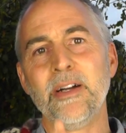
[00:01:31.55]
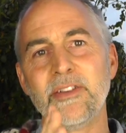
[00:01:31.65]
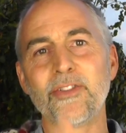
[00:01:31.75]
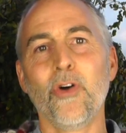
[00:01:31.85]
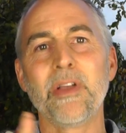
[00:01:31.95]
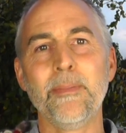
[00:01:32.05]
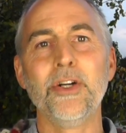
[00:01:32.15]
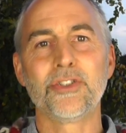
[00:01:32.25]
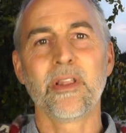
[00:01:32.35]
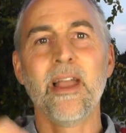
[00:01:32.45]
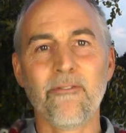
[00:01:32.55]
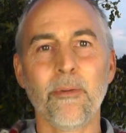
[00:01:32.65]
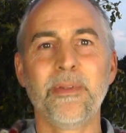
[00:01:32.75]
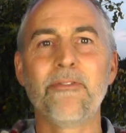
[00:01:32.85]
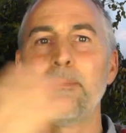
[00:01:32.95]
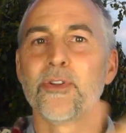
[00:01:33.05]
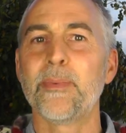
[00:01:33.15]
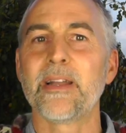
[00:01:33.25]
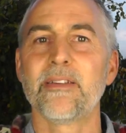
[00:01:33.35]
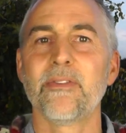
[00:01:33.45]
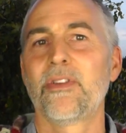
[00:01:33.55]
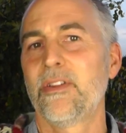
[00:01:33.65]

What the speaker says: dissolving emotion from different perspectives,